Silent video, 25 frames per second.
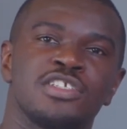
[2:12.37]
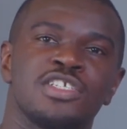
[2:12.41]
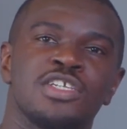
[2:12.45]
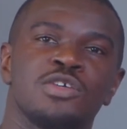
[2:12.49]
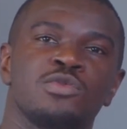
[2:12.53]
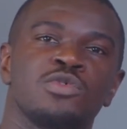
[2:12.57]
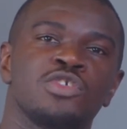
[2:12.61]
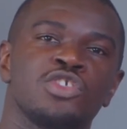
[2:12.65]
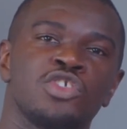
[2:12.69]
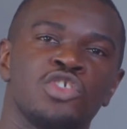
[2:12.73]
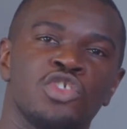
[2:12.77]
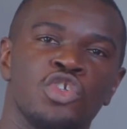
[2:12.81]
he
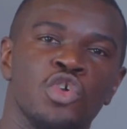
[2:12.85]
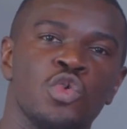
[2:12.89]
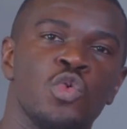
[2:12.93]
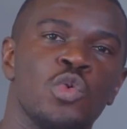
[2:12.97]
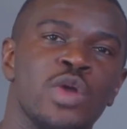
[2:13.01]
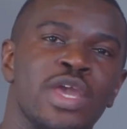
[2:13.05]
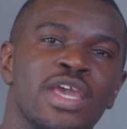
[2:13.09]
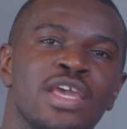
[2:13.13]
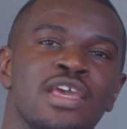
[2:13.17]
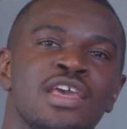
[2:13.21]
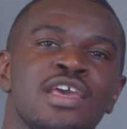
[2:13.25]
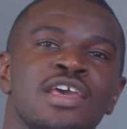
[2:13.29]
was
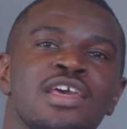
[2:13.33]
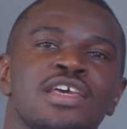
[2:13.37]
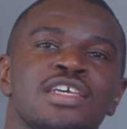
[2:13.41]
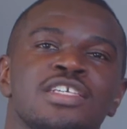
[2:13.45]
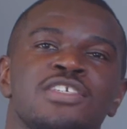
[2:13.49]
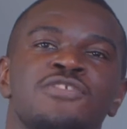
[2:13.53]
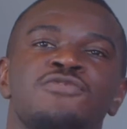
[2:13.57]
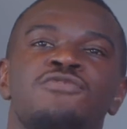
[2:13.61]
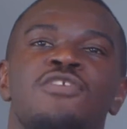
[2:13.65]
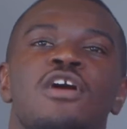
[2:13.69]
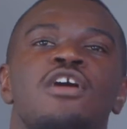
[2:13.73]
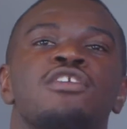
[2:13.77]
doing his
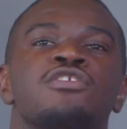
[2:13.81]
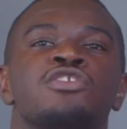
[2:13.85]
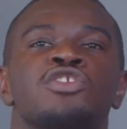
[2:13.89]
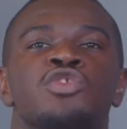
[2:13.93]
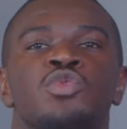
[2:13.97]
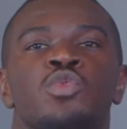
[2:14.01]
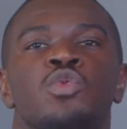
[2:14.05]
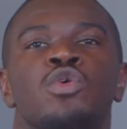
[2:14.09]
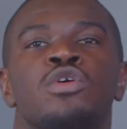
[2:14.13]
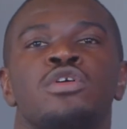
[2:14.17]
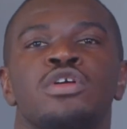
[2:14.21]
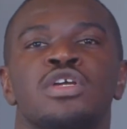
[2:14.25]
Father's
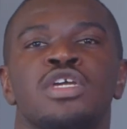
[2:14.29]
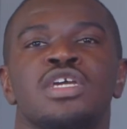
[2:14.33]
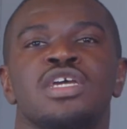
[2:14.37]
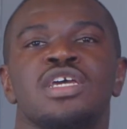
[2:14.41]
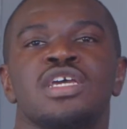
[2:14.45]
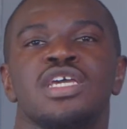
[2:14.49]
work.